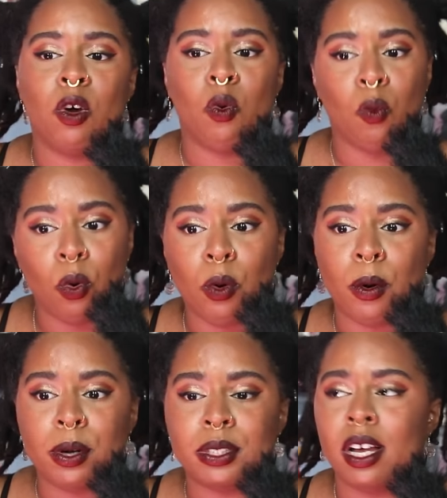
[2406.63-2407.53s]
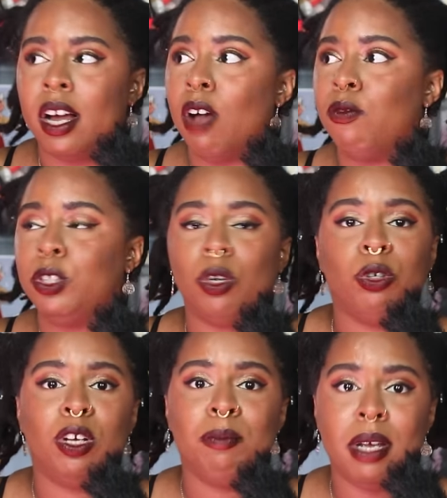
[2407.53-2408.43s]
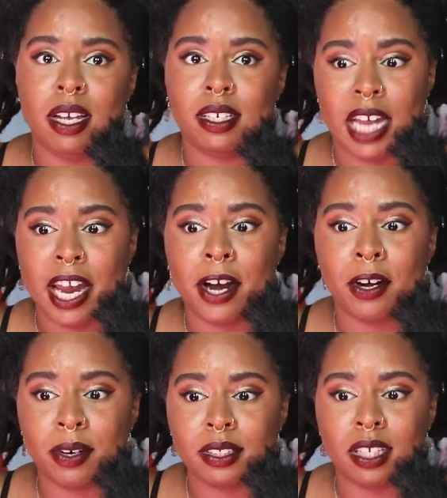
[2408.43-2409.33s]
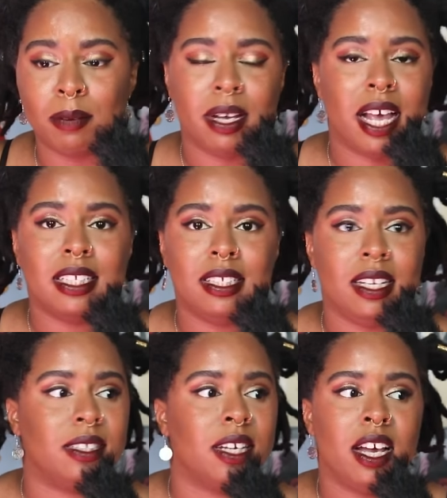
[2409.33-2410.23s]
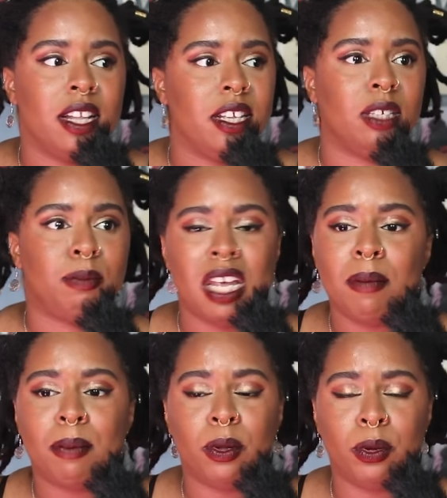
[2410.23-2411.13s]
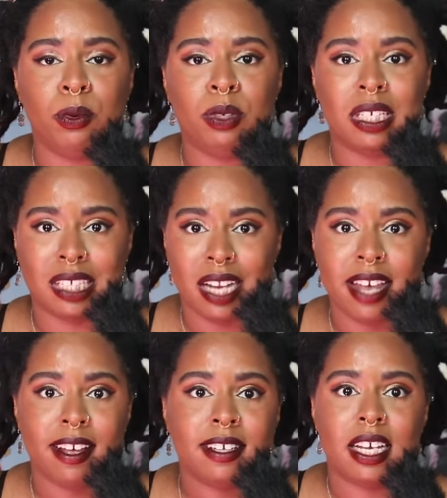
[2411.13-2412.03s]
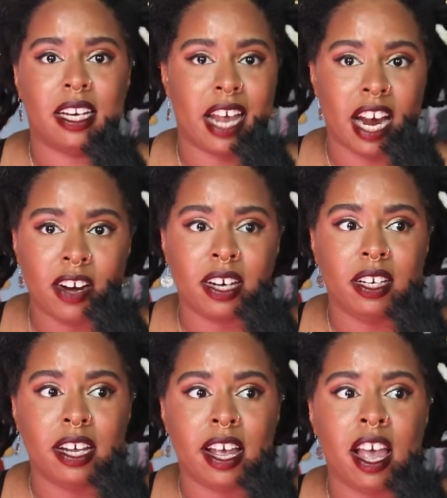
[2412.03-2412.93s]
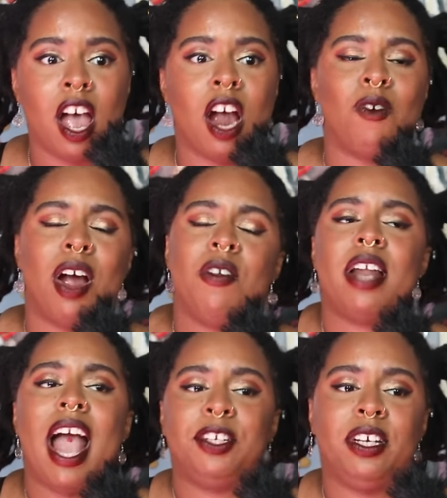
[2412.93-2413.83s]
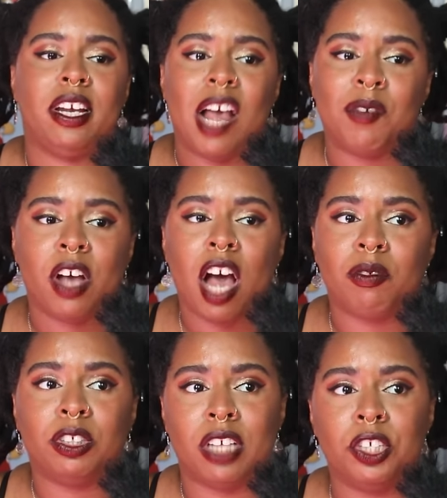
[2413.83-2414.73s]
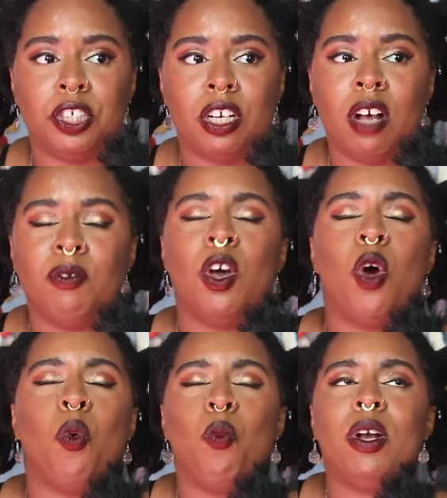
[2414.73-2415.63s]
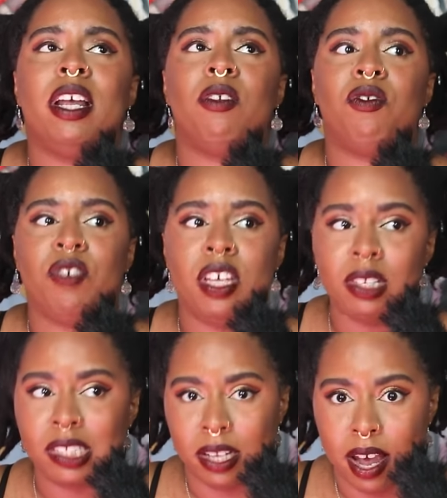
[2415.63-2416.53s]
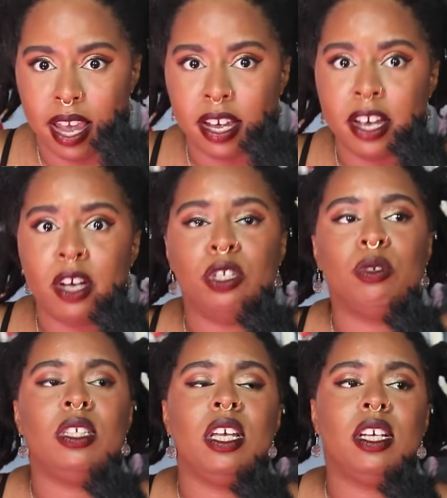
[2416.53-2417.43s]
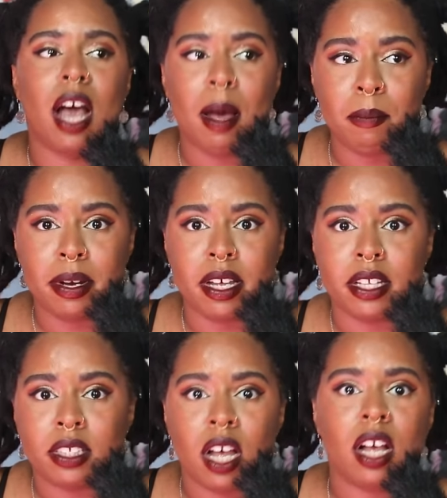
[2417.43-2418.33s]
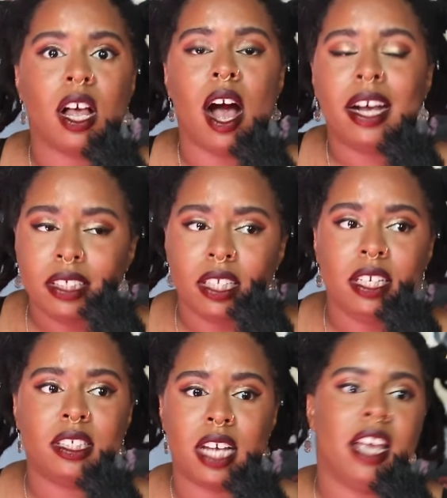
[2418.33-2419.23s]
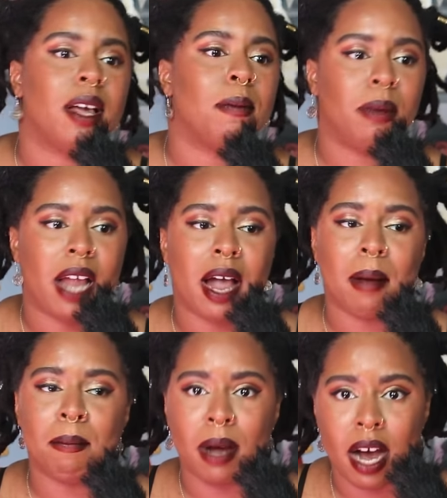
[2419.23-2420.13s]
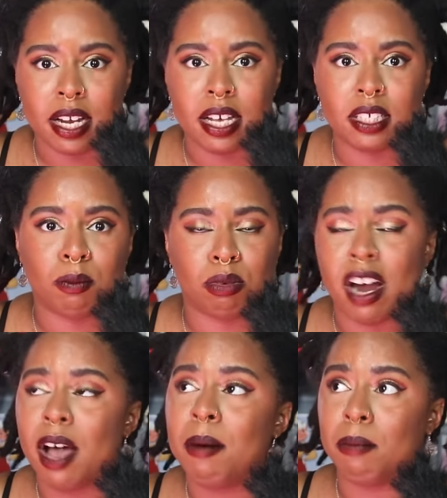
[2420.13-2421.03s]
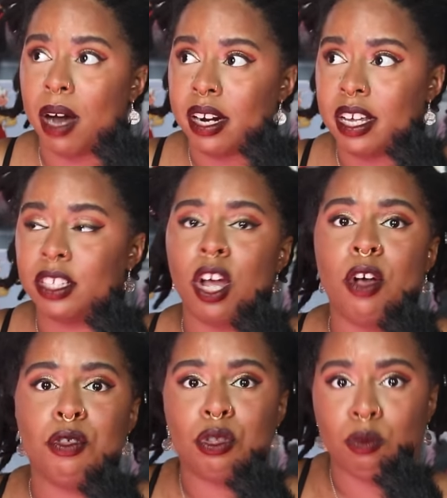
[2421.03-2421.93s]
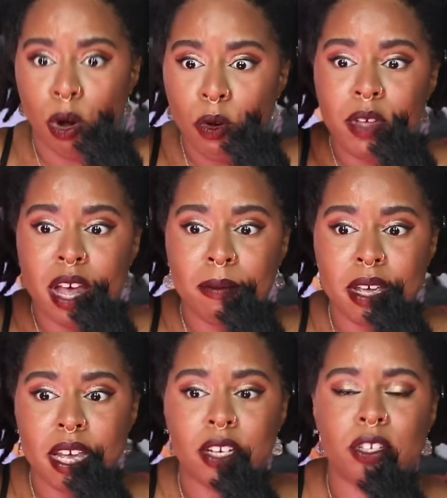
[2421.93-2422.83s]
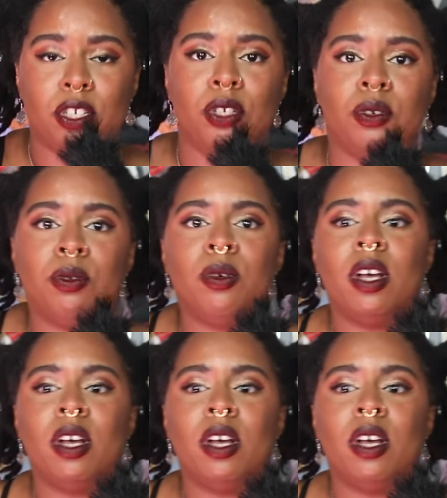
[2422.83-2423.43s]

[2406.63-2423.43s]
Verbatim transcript: wars of social media terrorism against these these people who dislike us inherently rather than actually going to have a conversation of what it feels like to see companies constantly take black bodies, brown bodies, throw them into